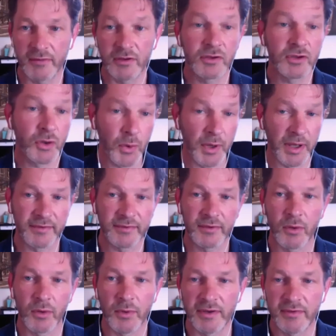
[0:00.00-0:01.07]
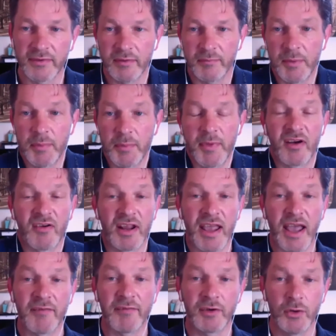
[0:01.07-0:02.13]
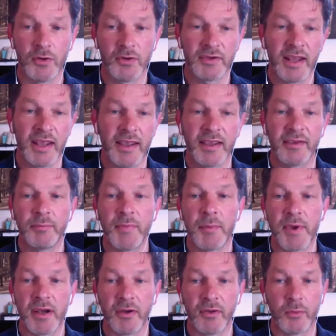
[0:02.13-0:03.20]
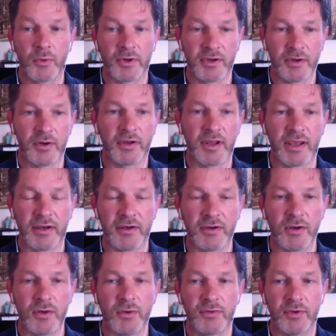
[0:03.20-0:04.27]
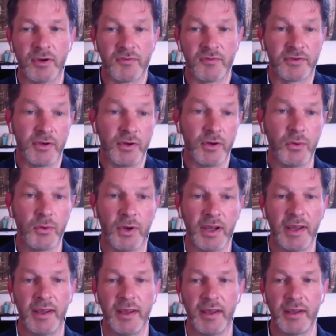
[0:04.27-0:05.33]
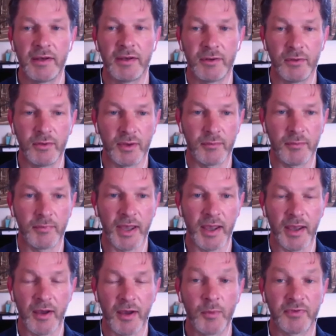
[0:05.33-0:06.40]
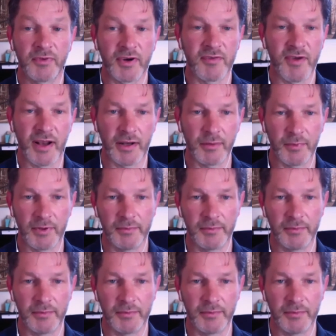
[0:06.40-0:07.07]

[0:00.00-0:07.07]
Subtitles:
quick. So people may already have tools. It's maybe another one they can use, or if it's new to them, I hope it's very valuable.